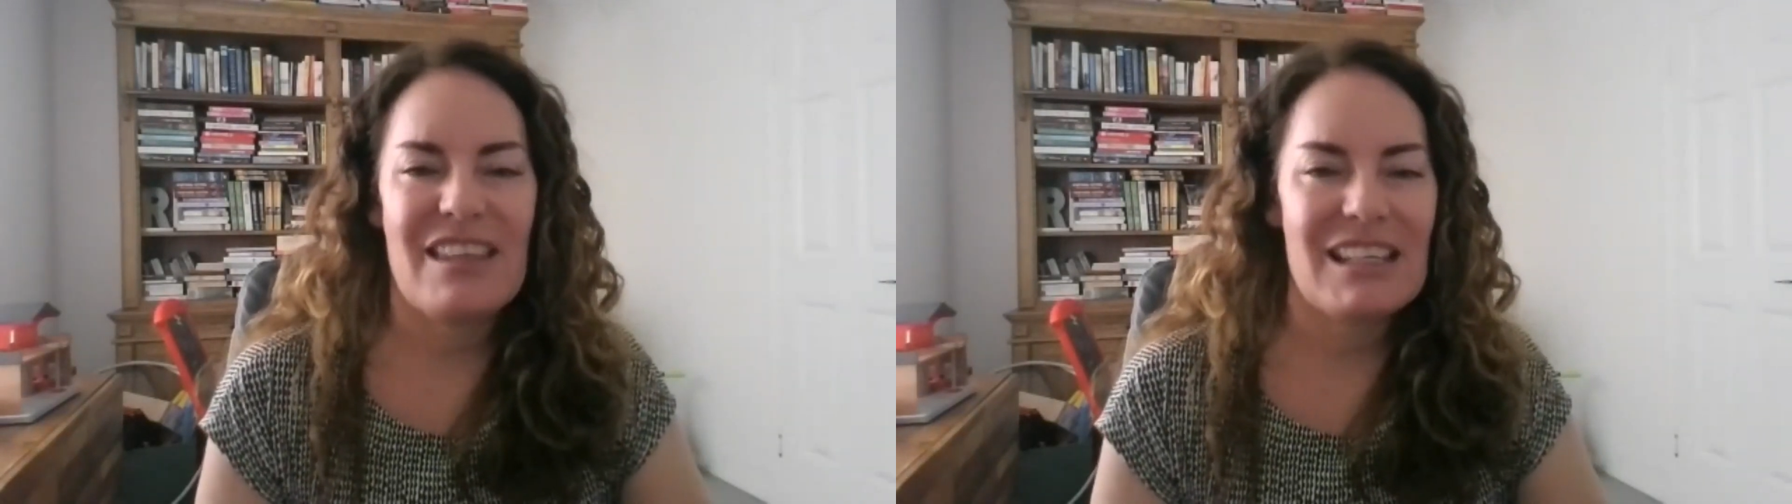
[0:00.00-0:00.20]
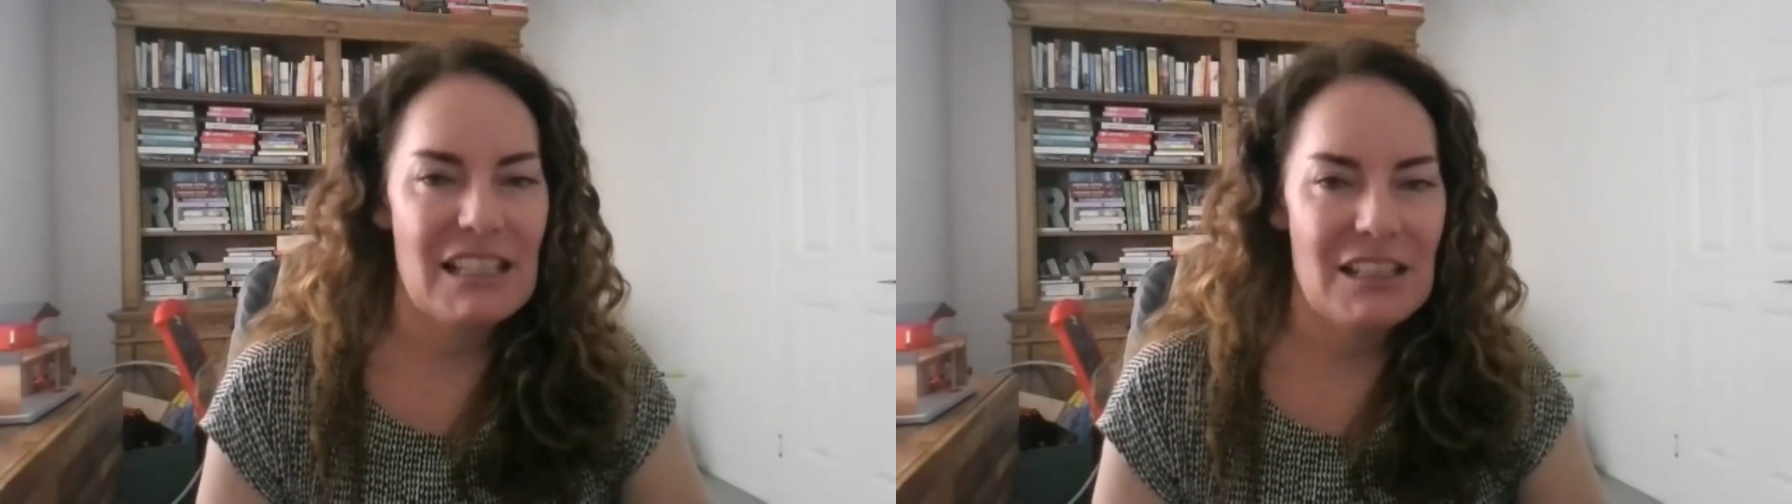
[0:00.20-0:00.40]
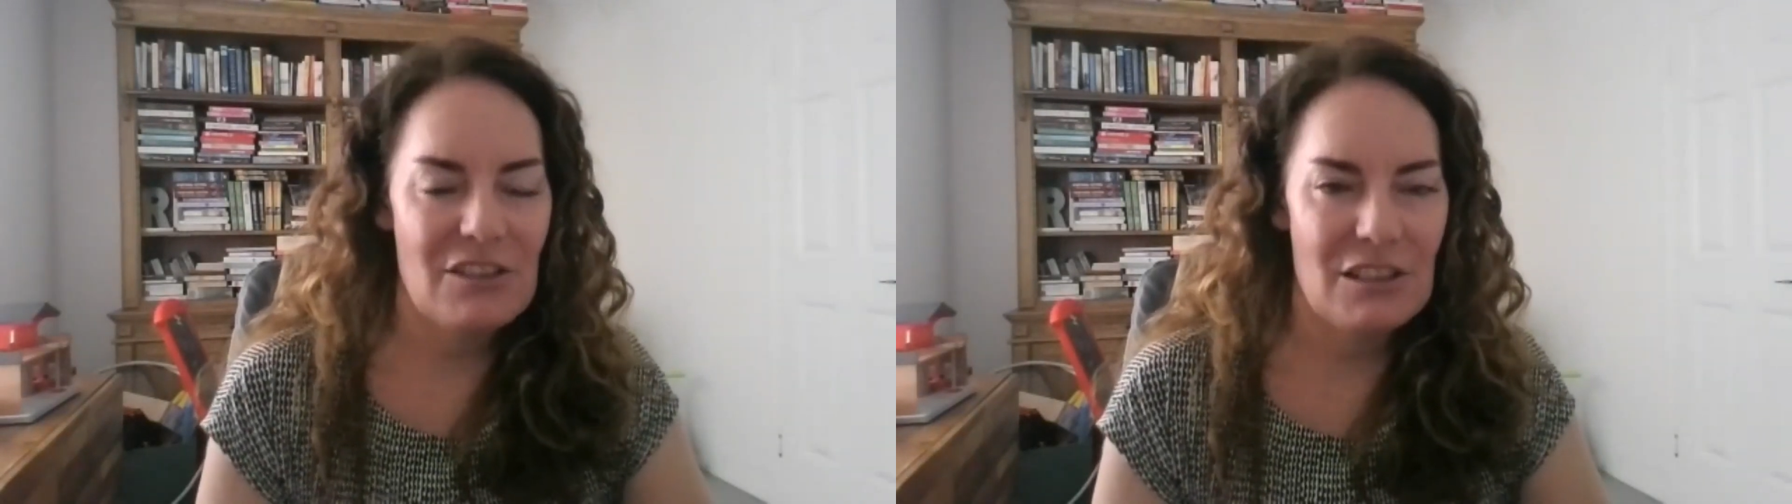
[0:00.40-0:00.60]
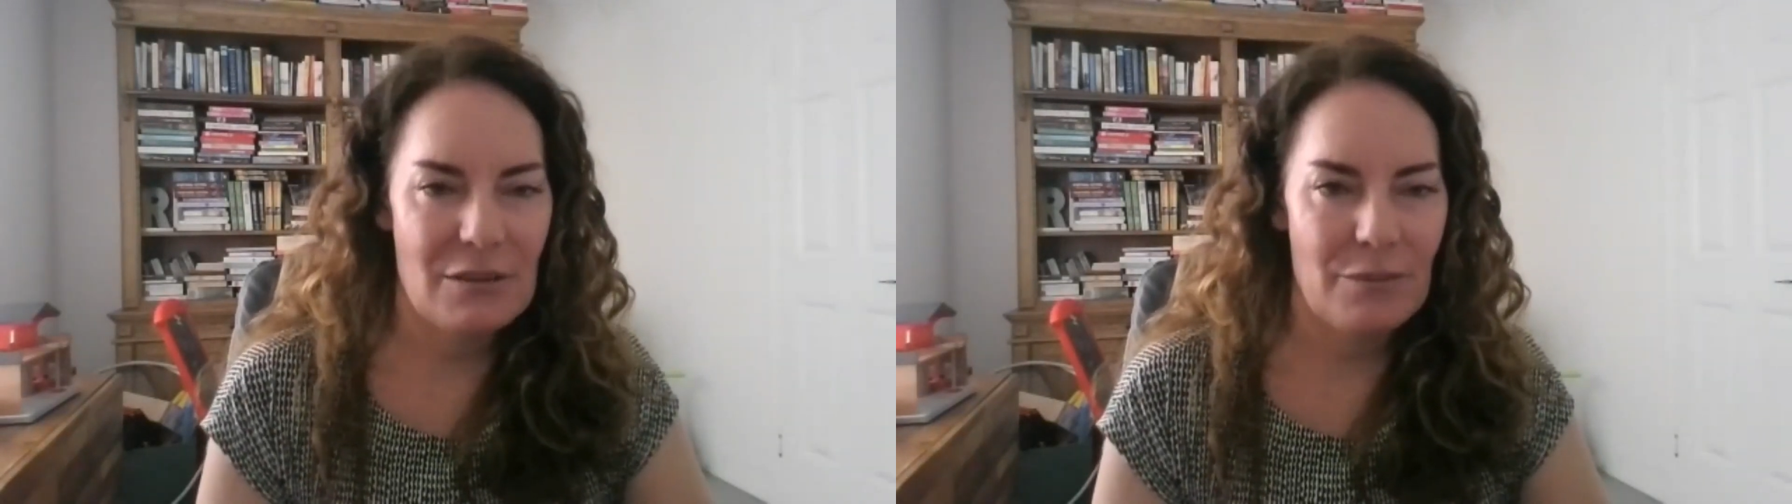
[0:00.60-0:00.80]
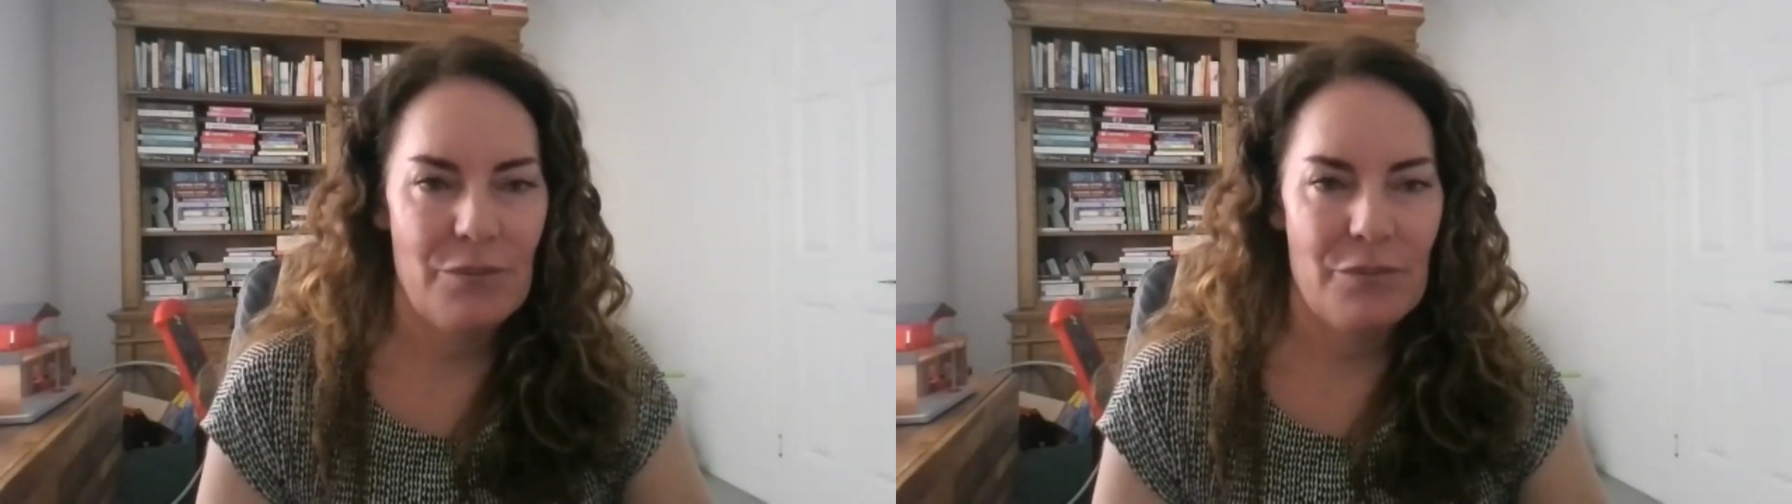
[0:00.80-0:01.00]
I think you need
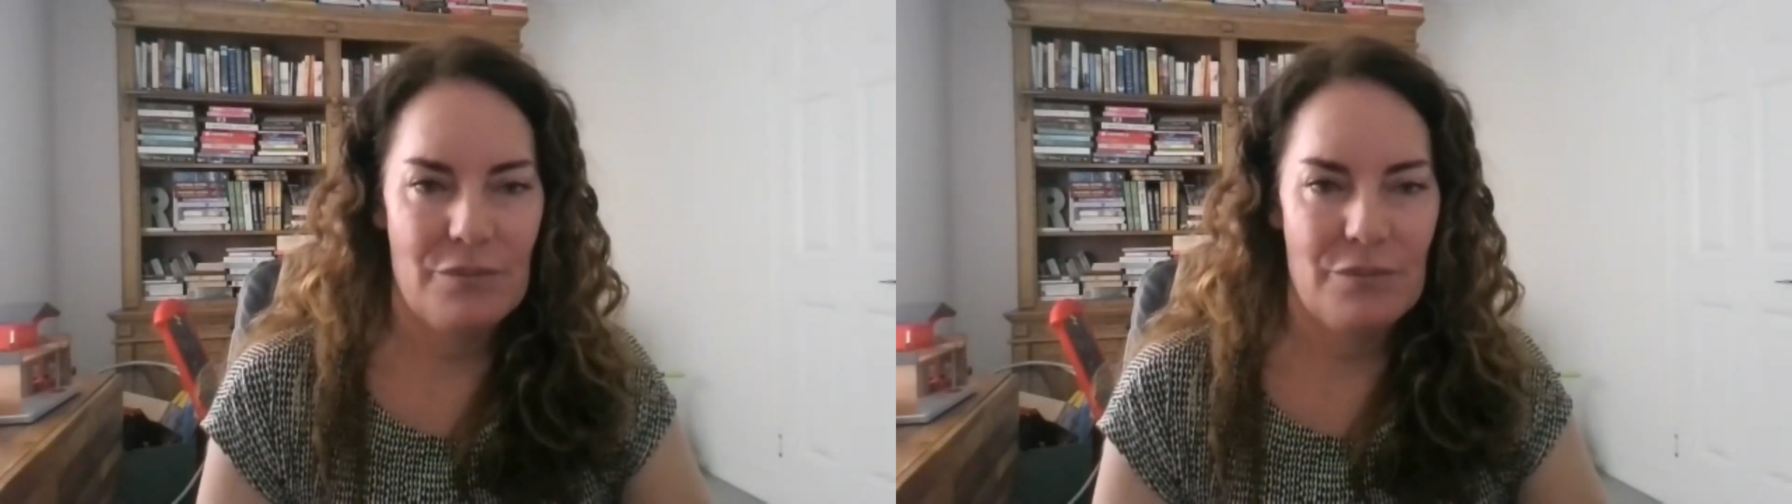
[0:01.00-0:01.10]
to